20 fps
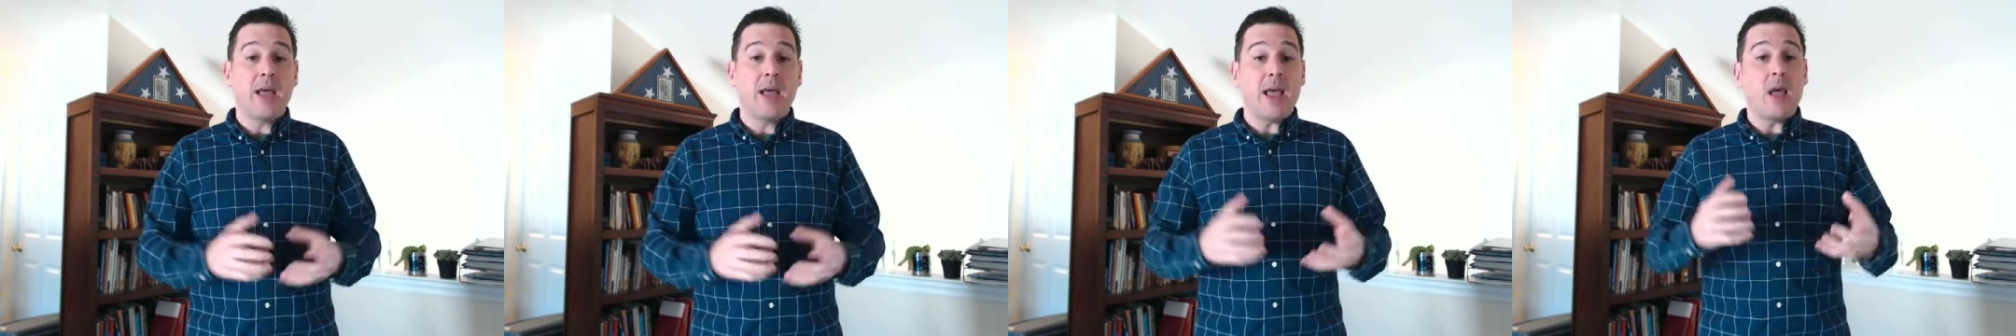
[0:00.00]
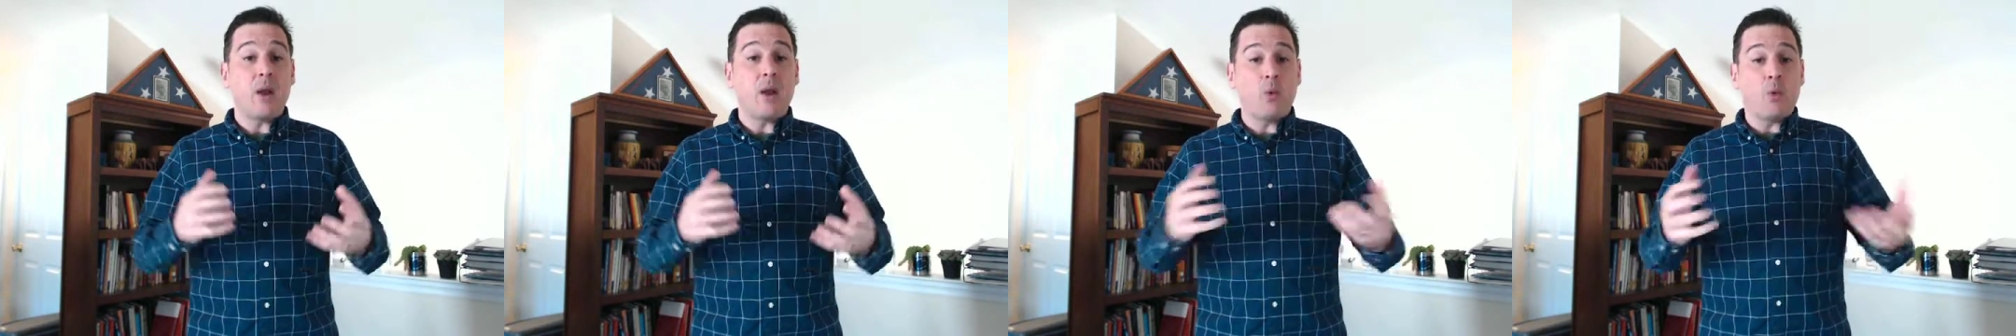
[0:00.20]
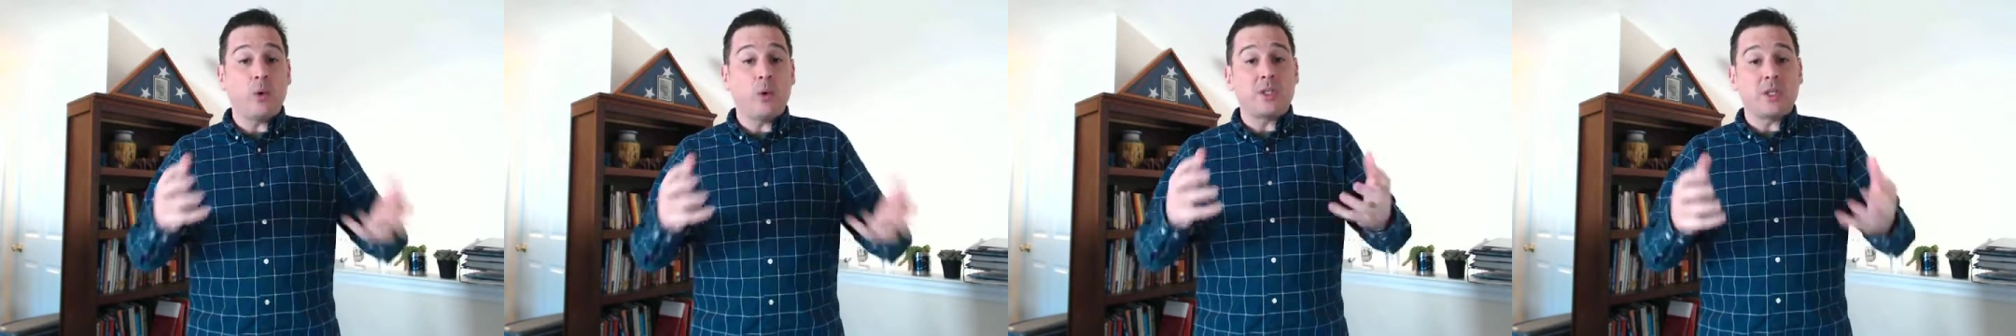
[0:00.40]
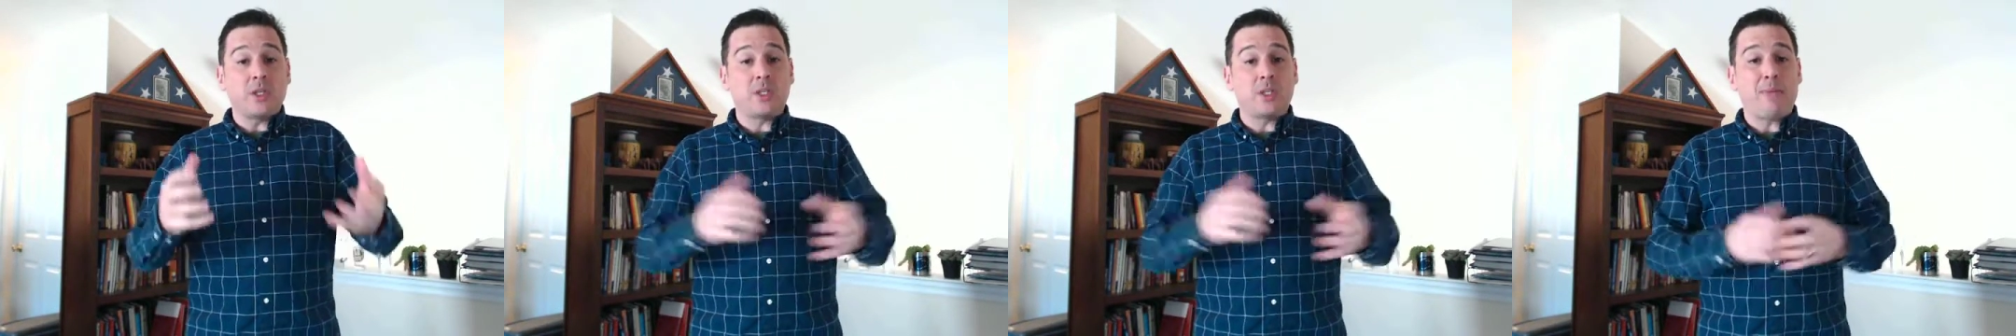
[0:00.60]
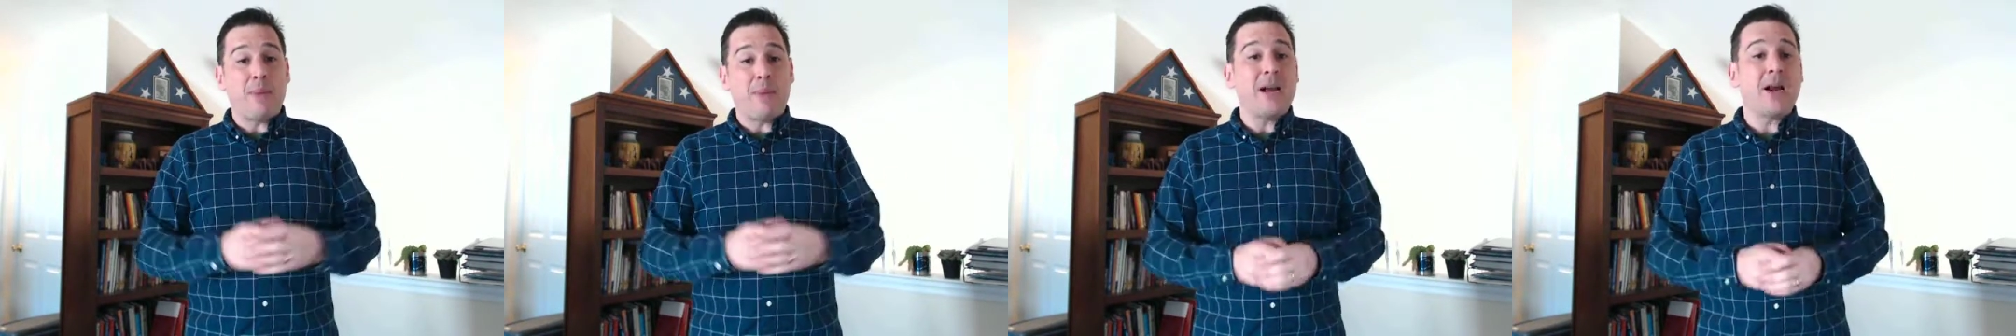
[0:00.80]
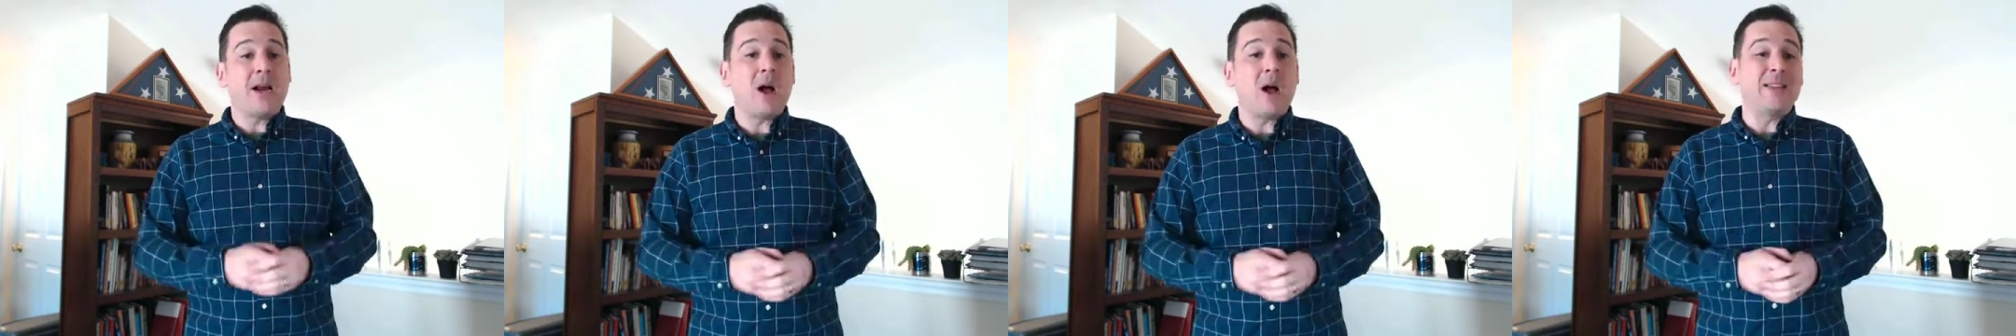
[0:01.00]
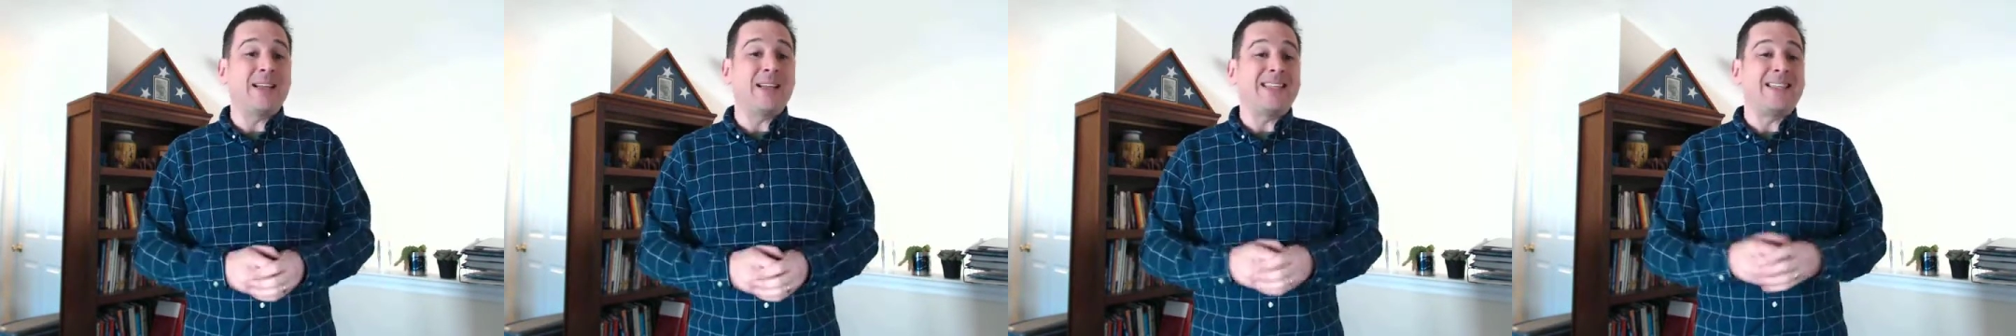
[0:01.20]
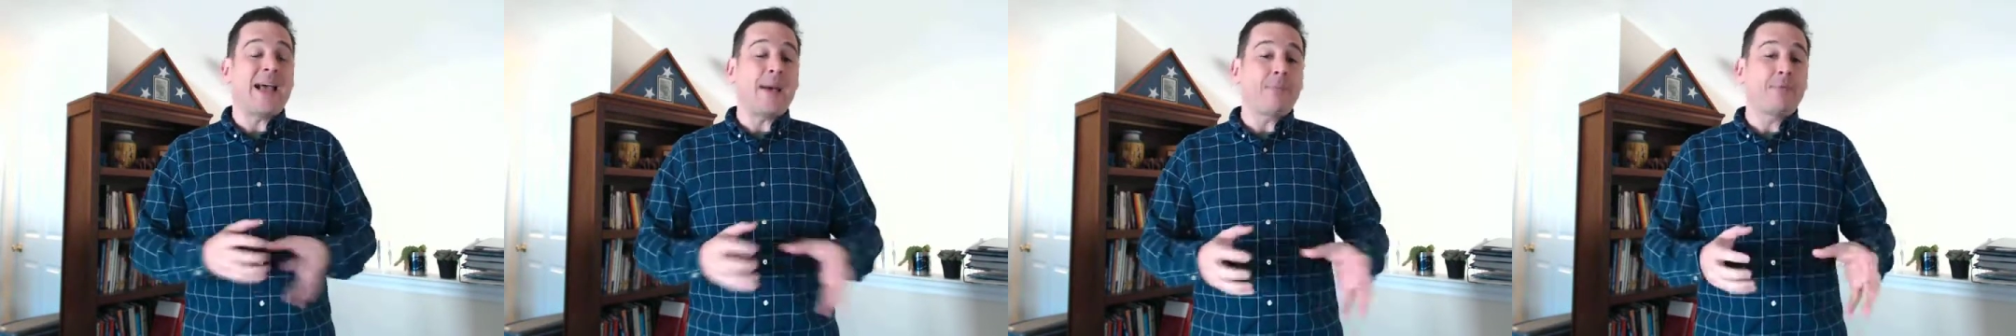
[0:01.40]
and which is dependent on
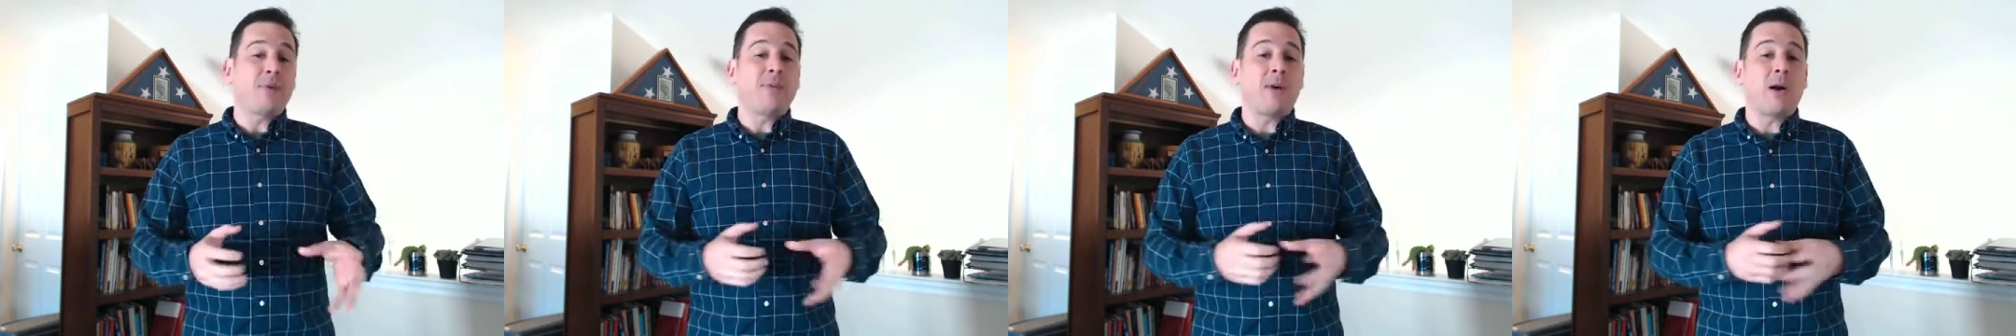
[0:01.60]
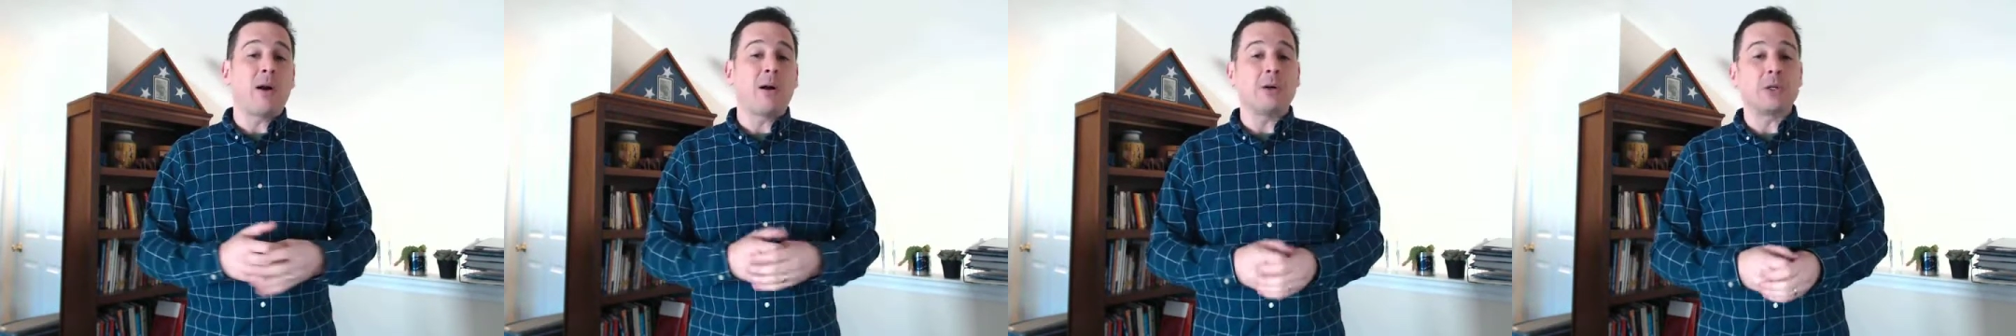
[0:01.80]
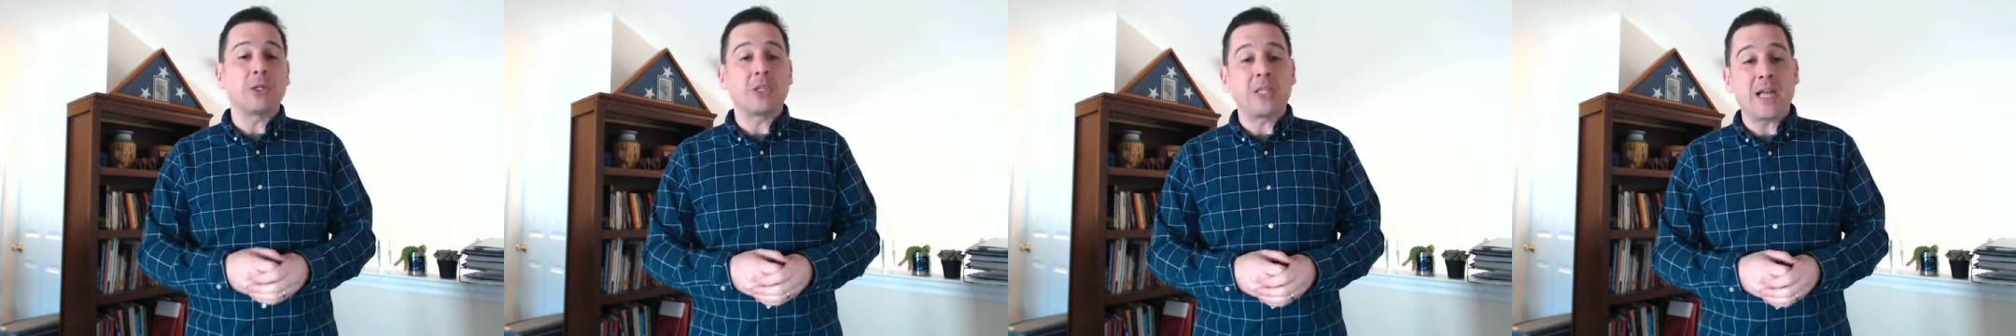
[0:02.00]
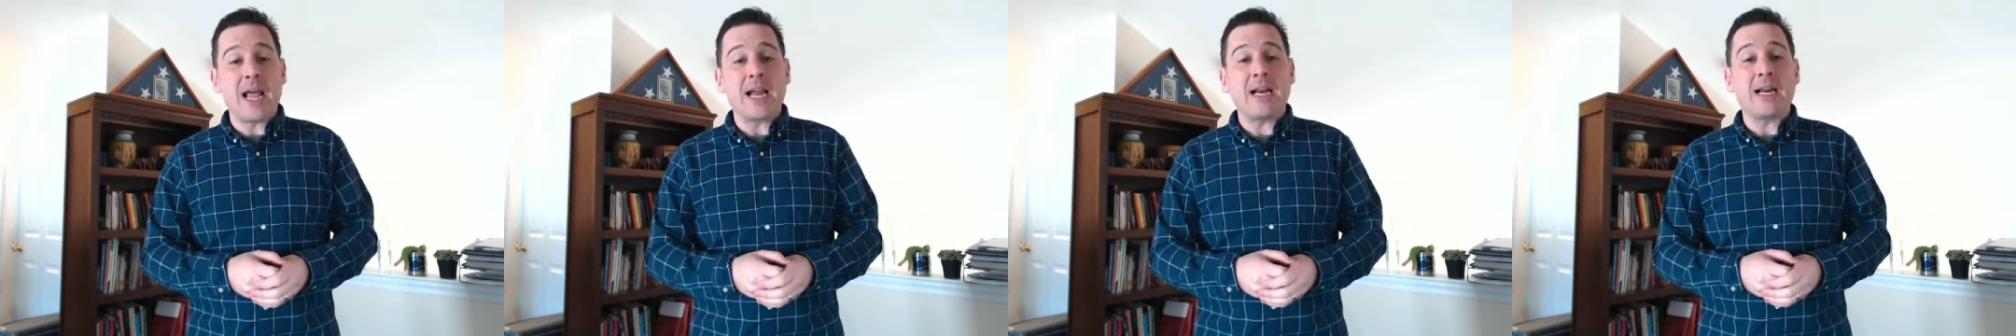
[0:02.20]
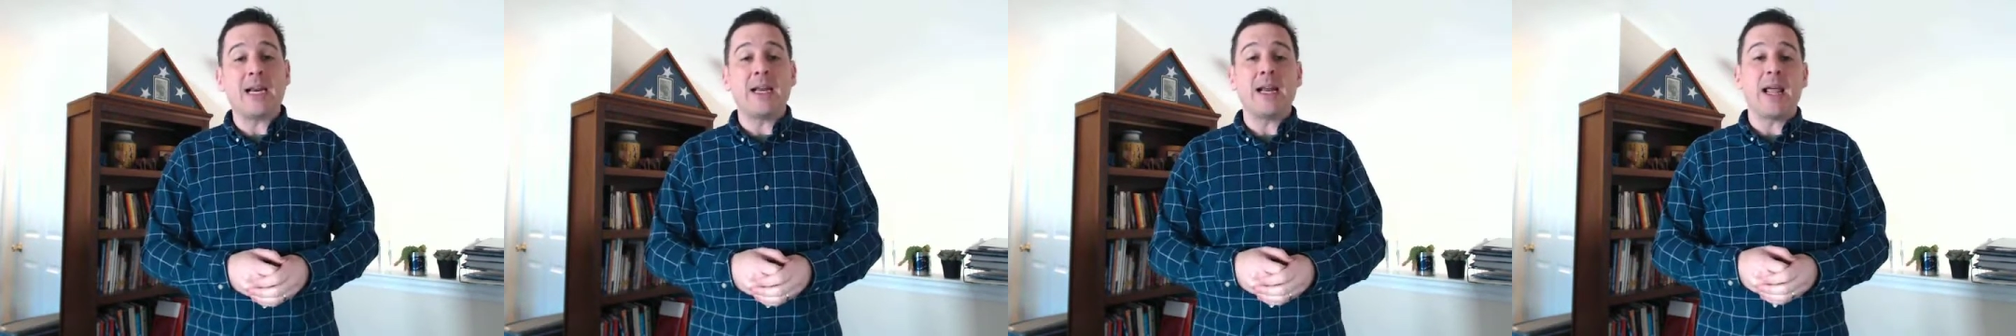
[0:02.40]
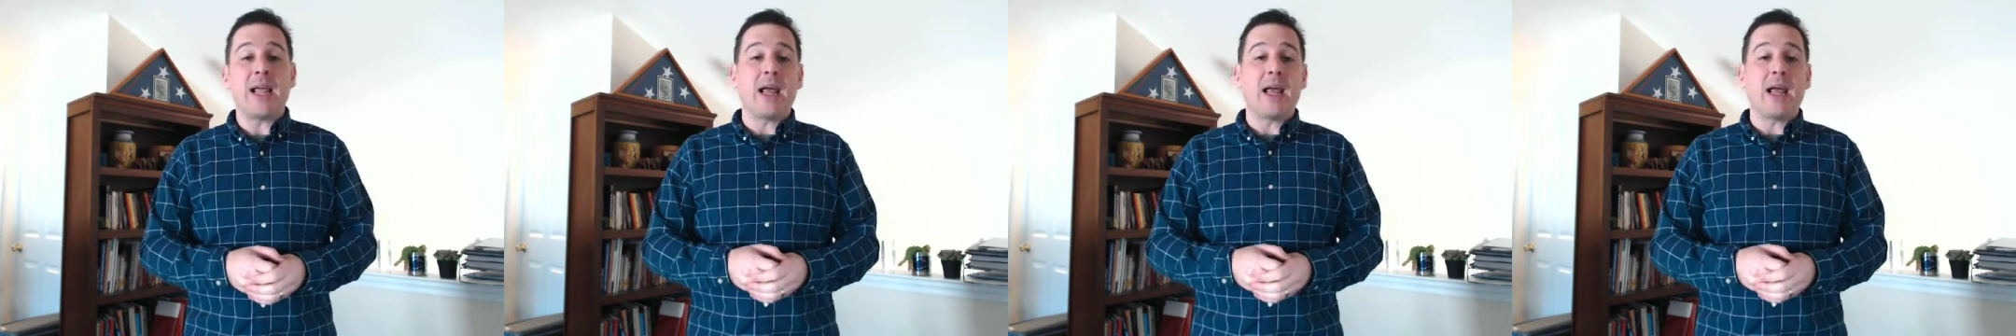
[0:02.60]
the depth of our understanding